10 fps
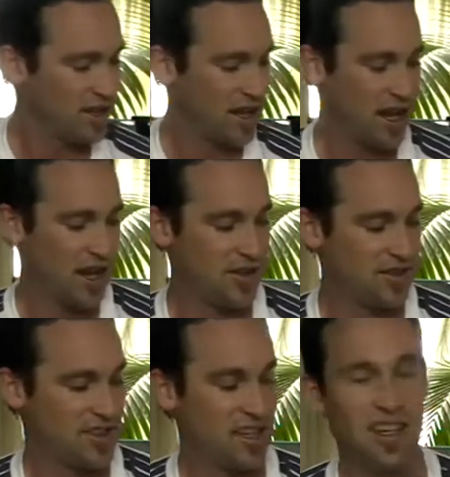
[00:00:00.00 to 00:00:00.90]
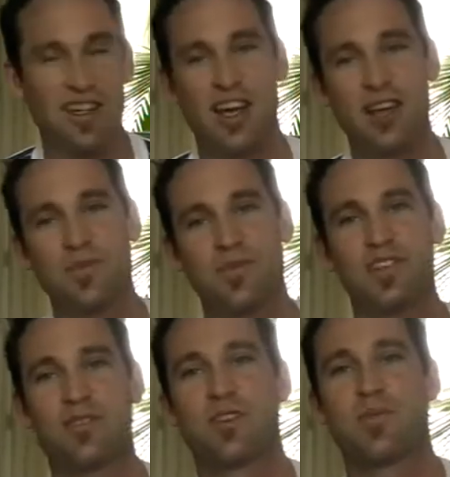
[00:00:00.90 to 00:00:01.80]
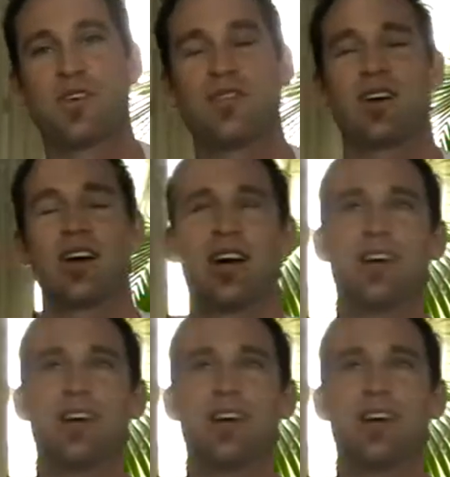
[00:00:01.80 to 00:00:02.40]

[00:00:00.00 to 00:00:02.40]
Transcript: And the second game, this was a bit of a,